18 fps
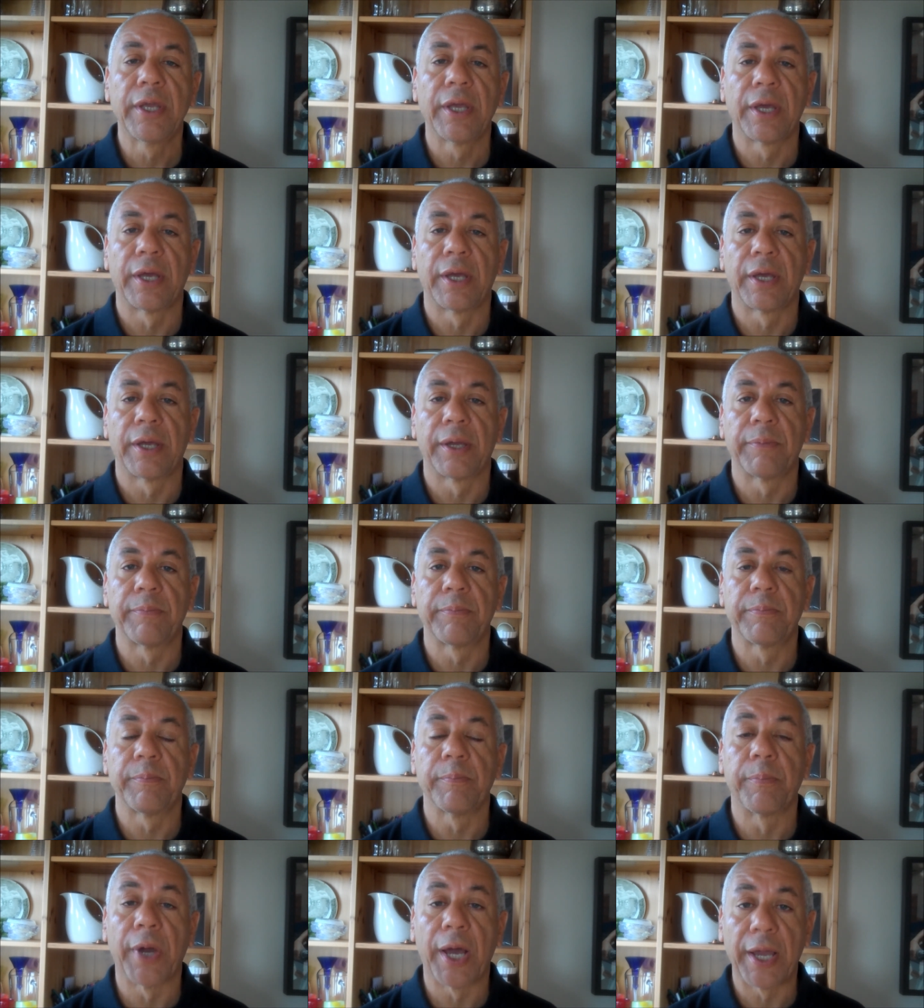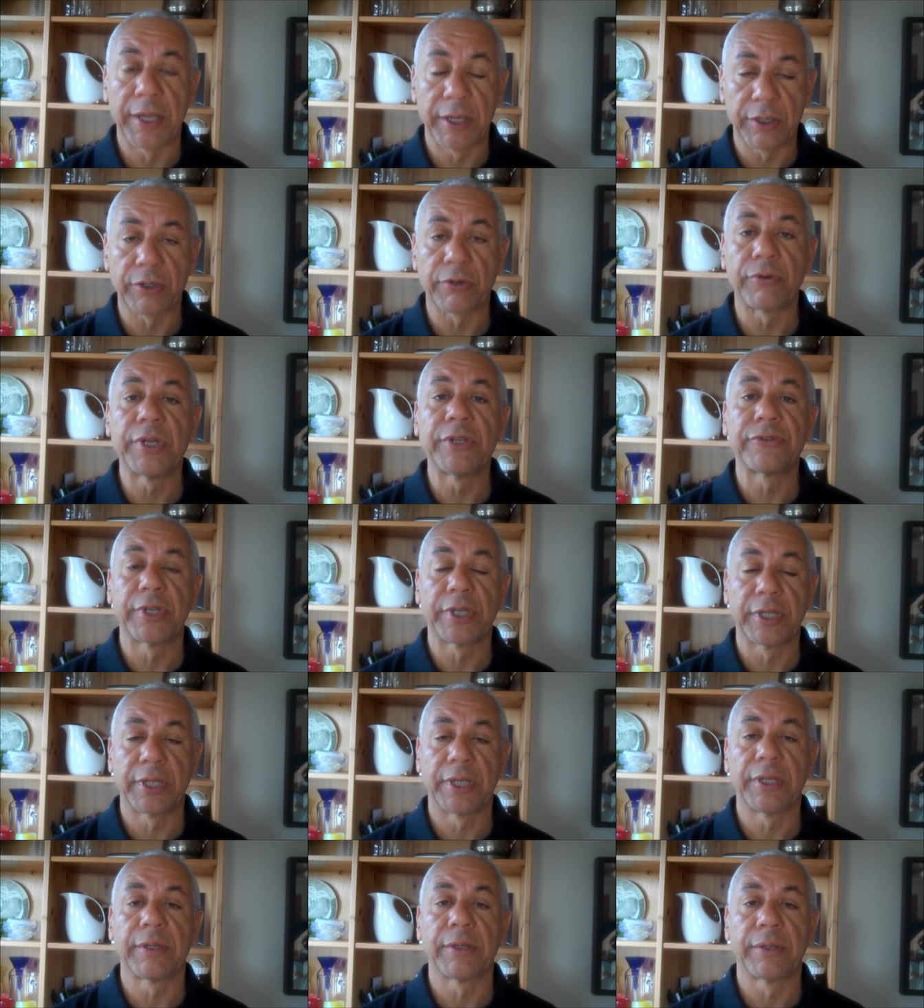uh, buy
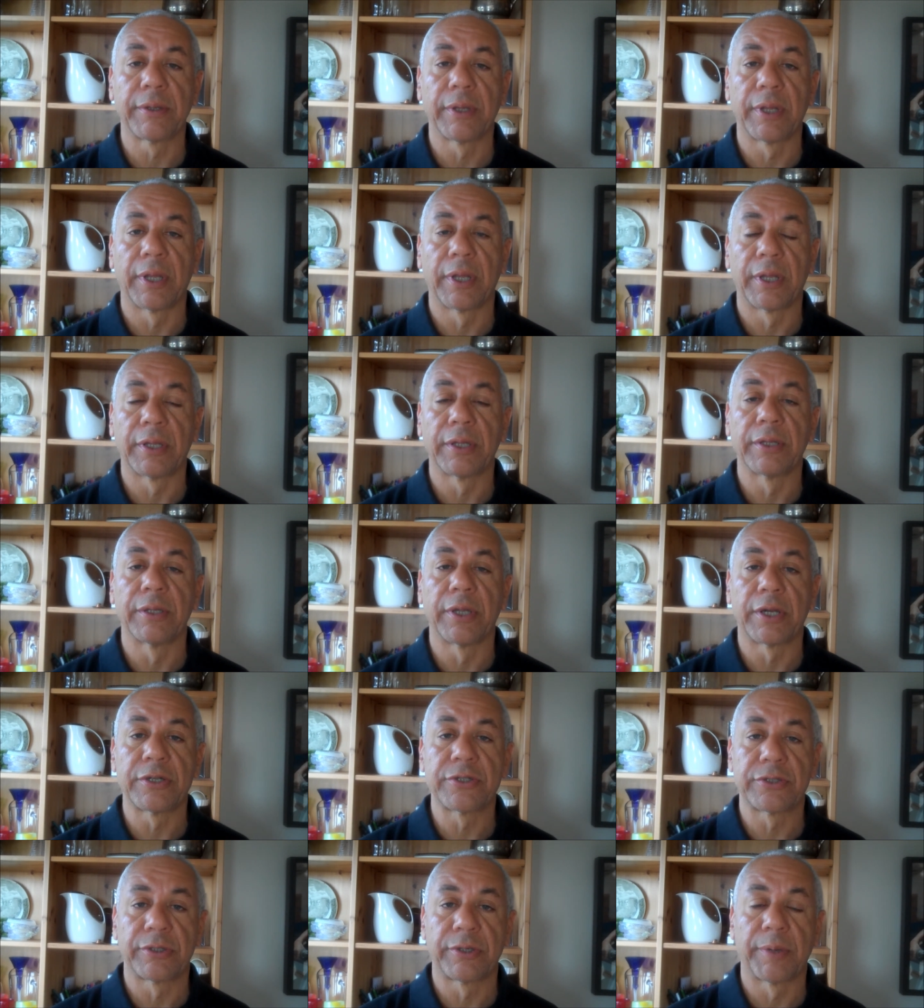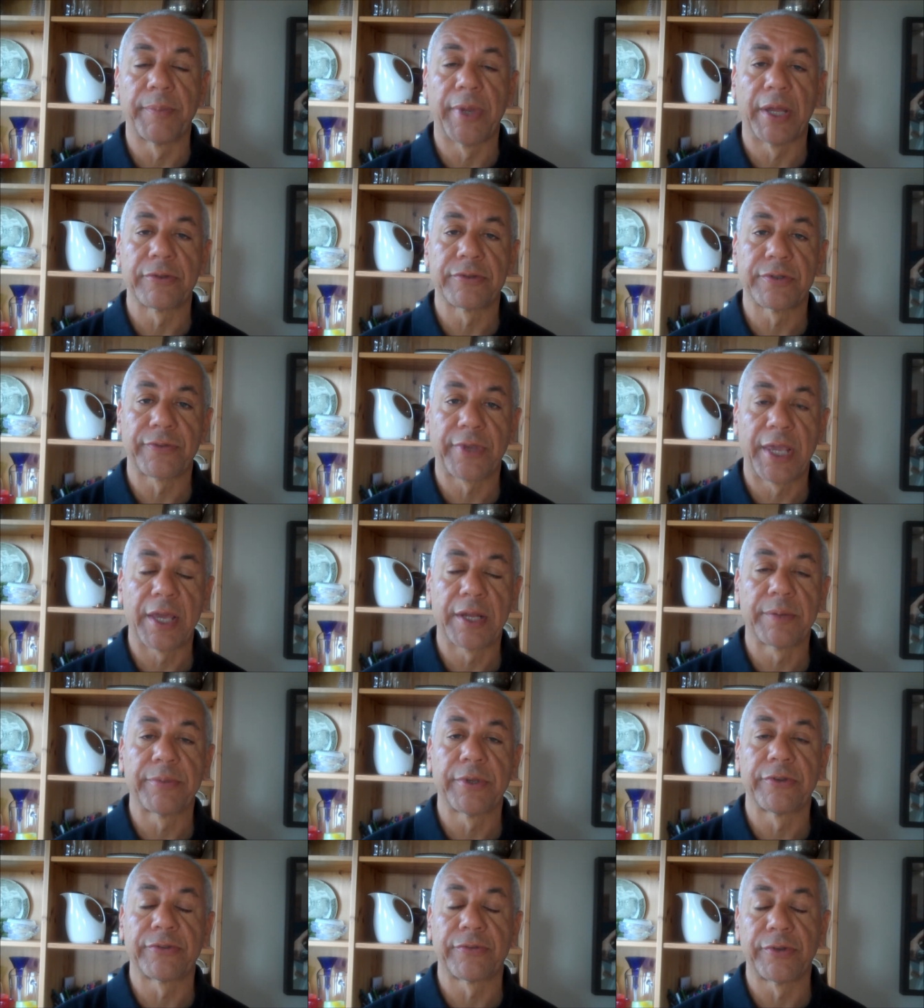increasingly uh, larger amounts of
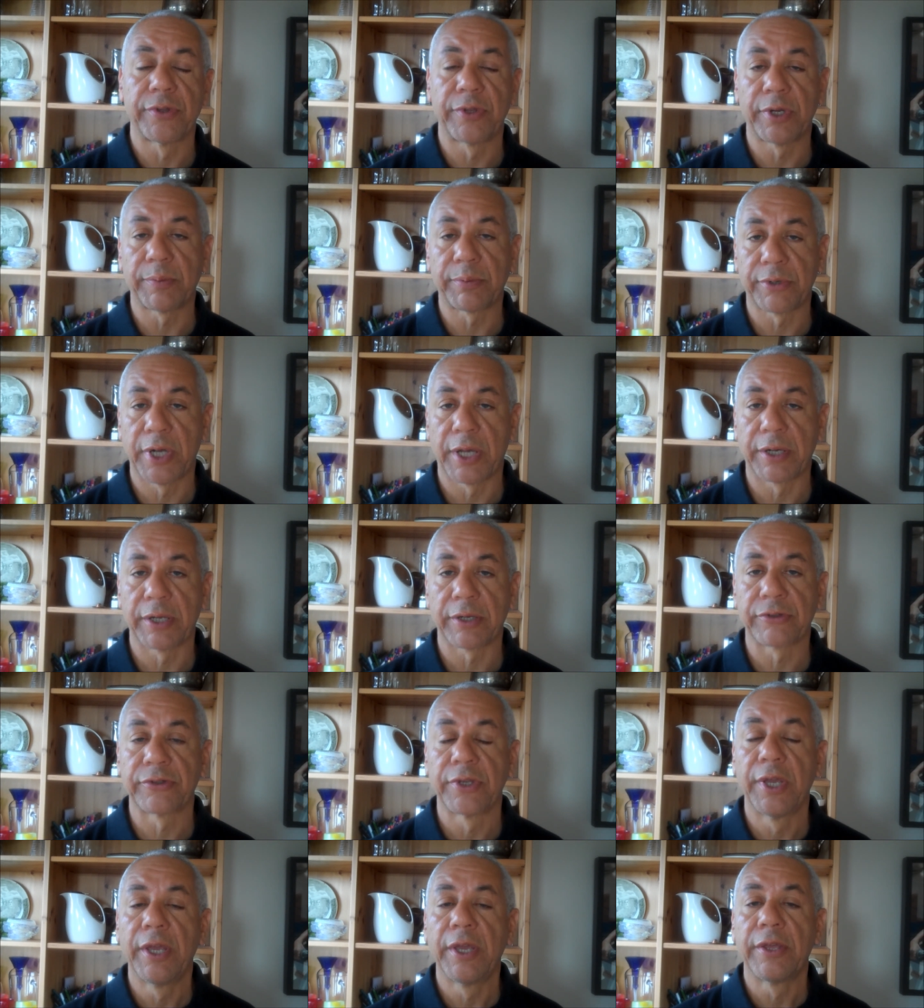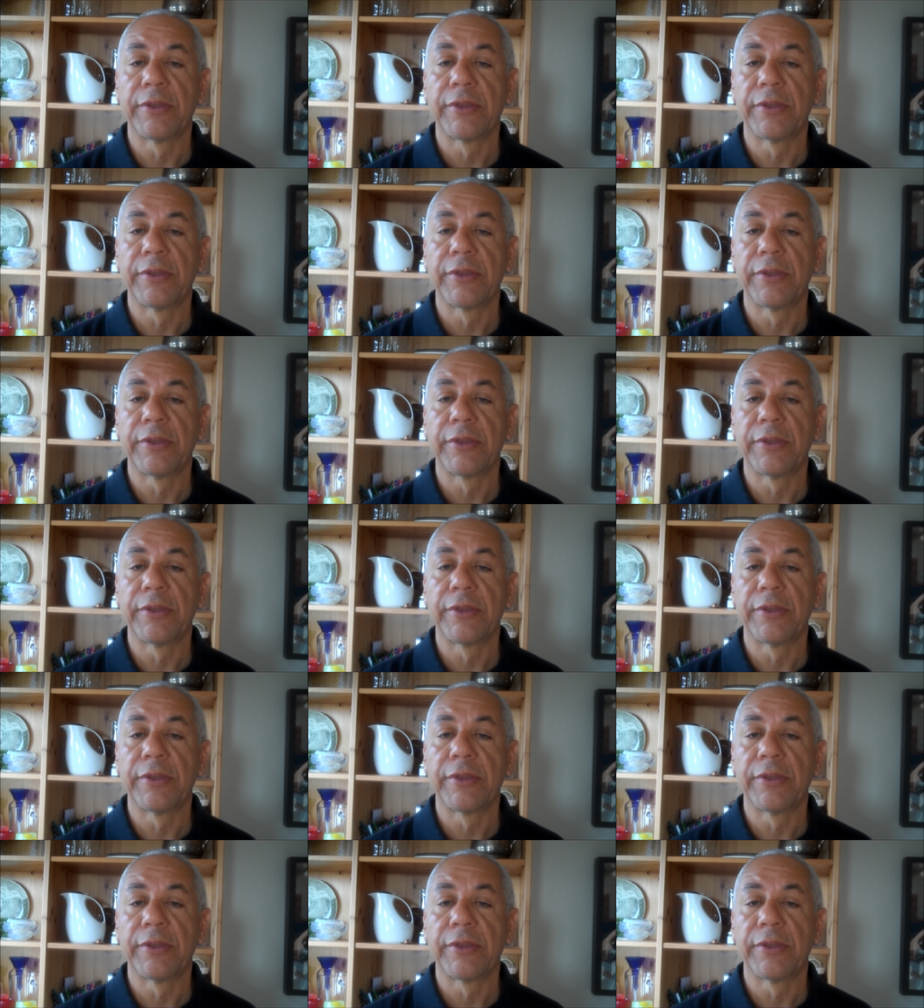cannabis for their products,